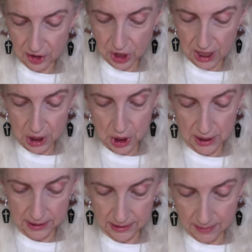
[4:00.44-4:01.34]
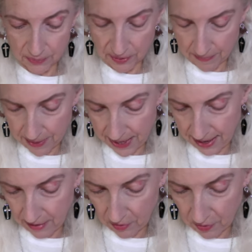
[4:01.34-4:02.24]
changing lip
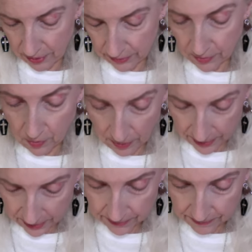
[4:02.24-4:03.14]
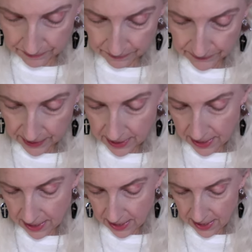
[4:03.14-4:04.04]
repair oil, oil
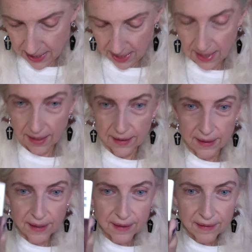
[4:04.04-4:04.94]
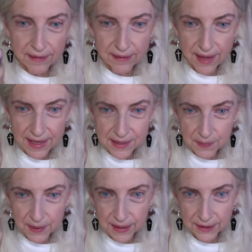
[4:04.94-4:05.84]
and that's
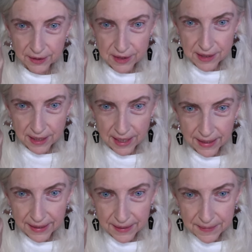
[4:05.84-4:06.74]
what it looks like.